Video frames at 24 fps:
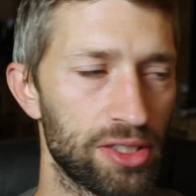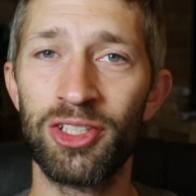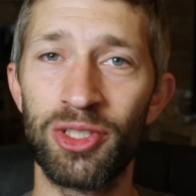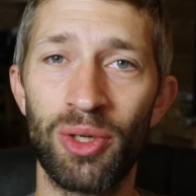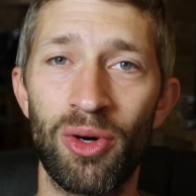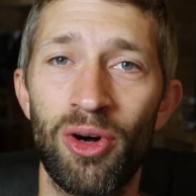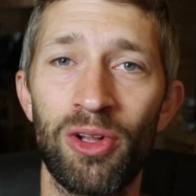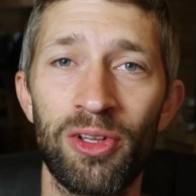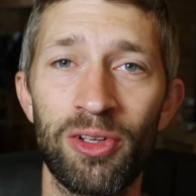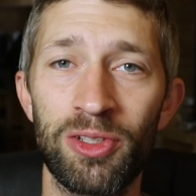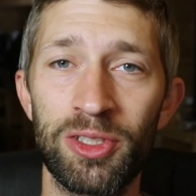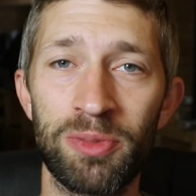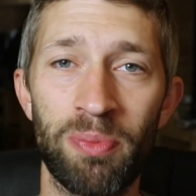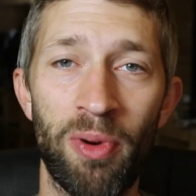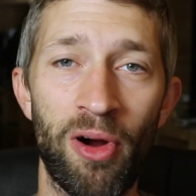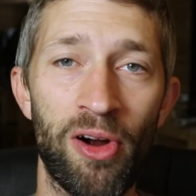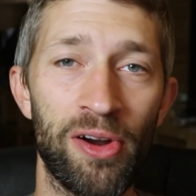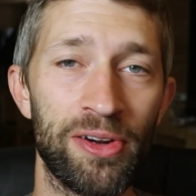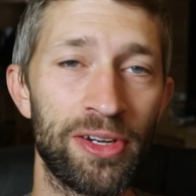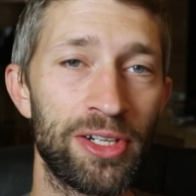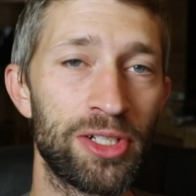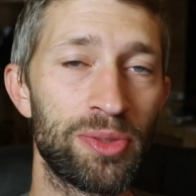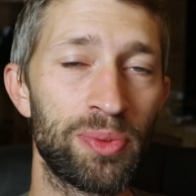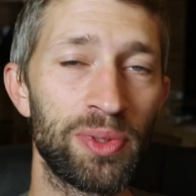So all those
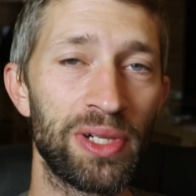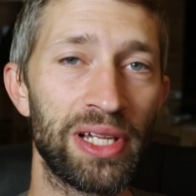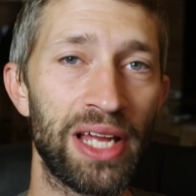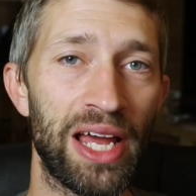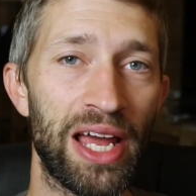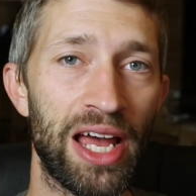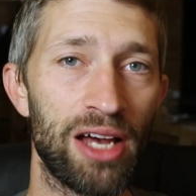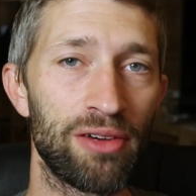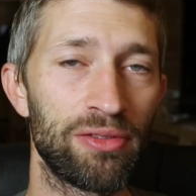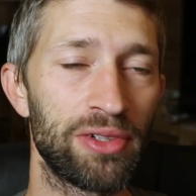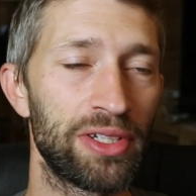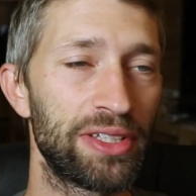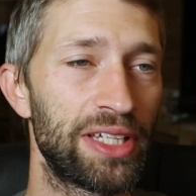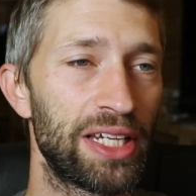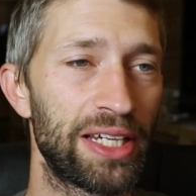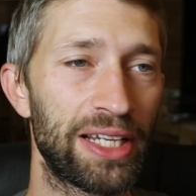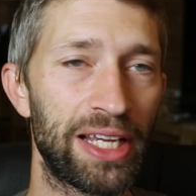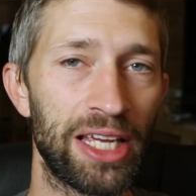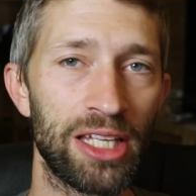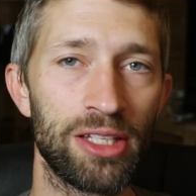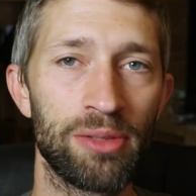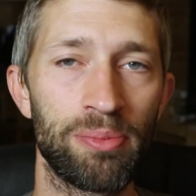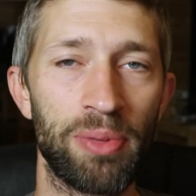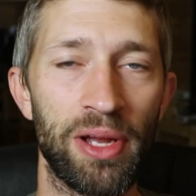partners will have a
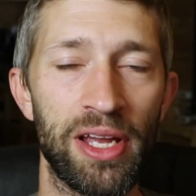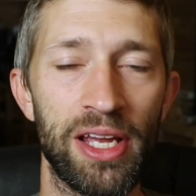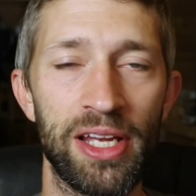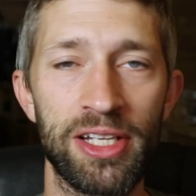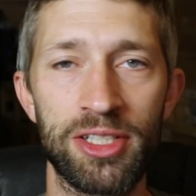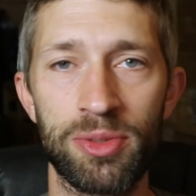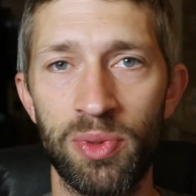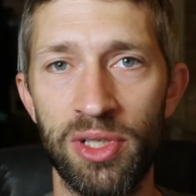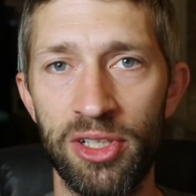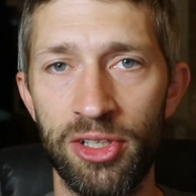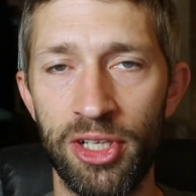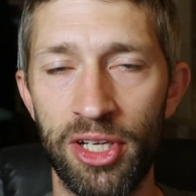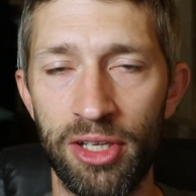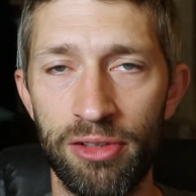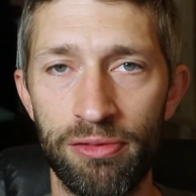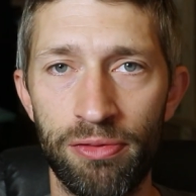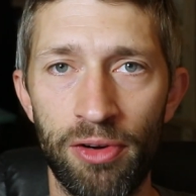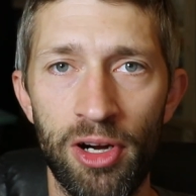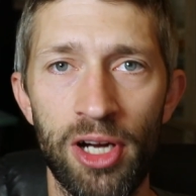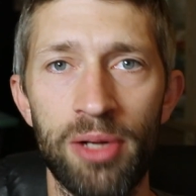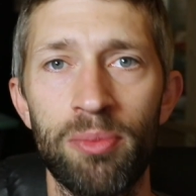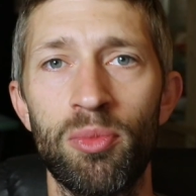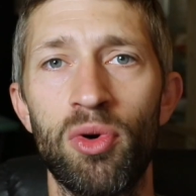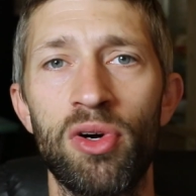dedicated page where you can
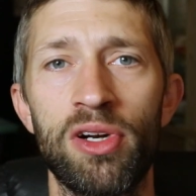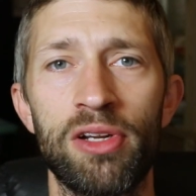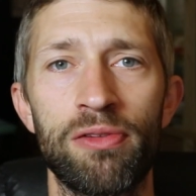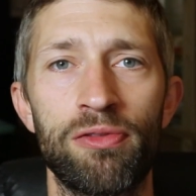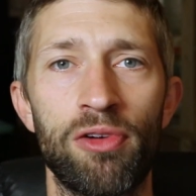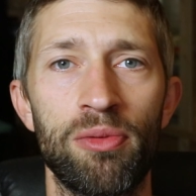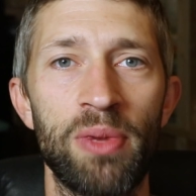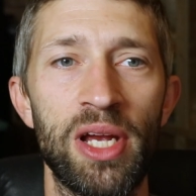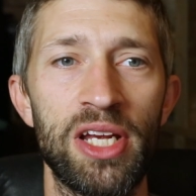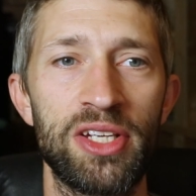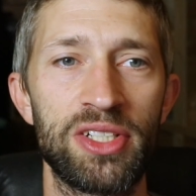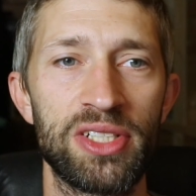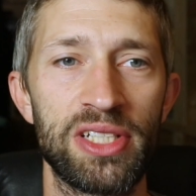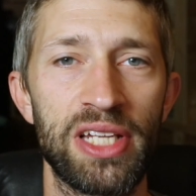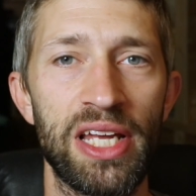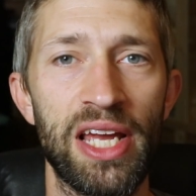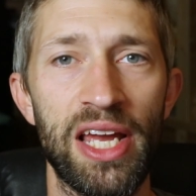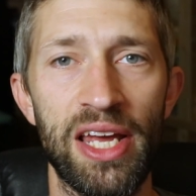find more information,